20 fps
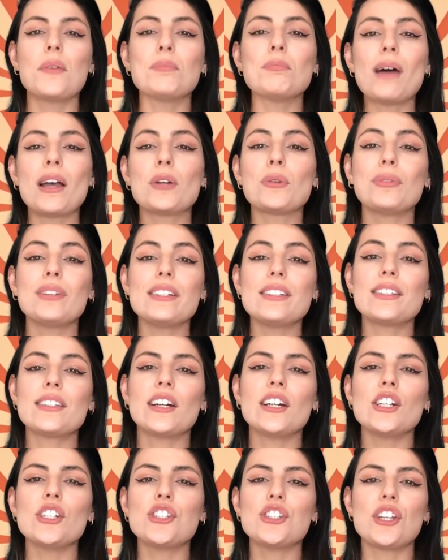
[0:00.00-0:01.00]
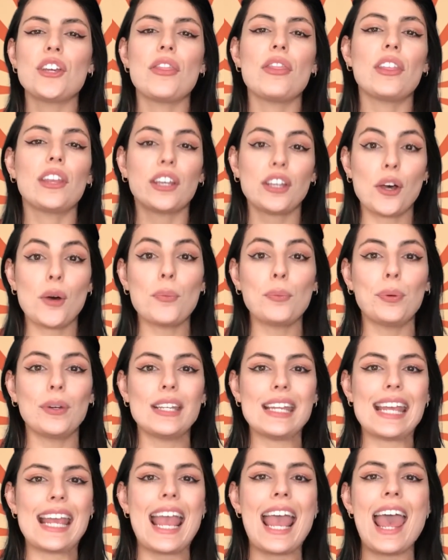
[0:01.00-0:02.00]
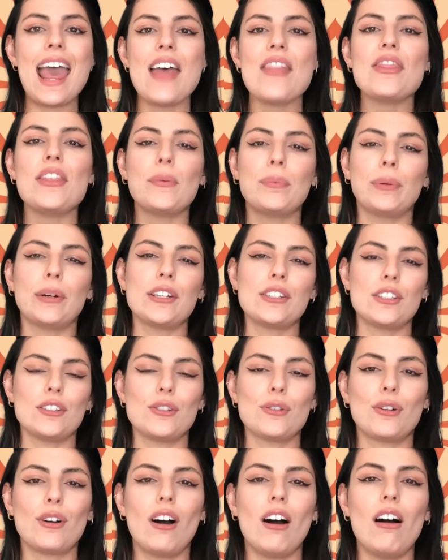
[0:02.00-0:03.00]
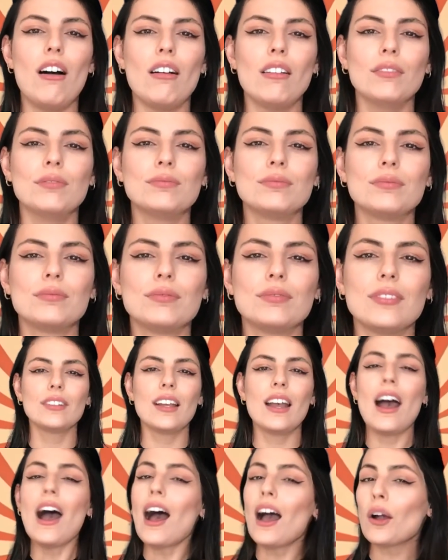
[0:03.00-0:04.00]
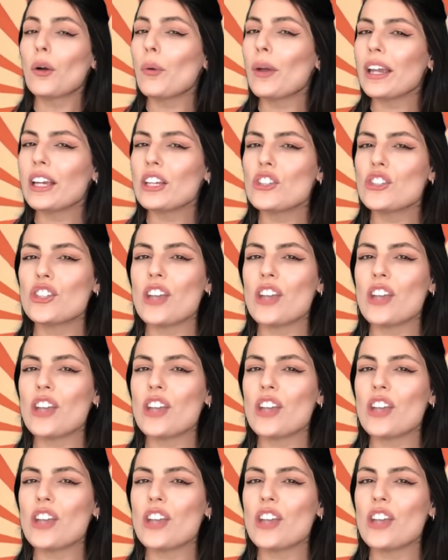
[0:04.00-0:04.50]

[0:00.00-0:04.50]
By researching the company and the person you call, a quick